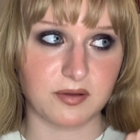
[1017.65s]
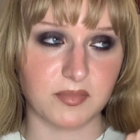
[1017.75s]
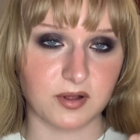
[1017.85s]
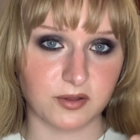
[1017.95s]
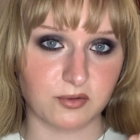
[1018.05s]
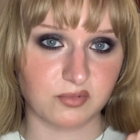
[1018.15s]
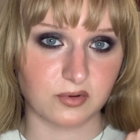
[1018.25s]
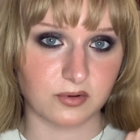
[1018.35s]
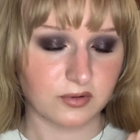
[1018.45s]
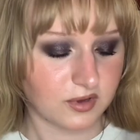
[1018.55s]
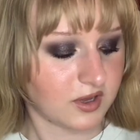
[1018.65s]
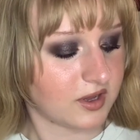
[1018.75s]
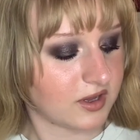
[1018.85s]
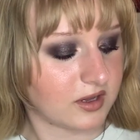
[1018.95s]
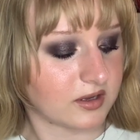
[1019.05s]
malleable,
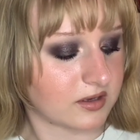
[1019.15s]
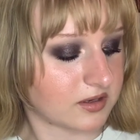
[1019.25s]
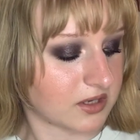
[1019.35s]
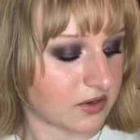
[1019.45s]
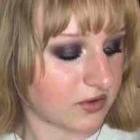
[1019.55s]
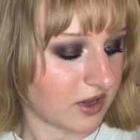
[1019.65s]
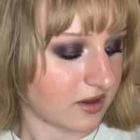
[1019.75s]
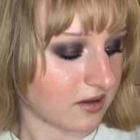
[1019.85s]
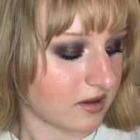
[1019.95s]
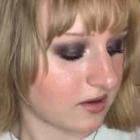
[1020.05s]
so yeah.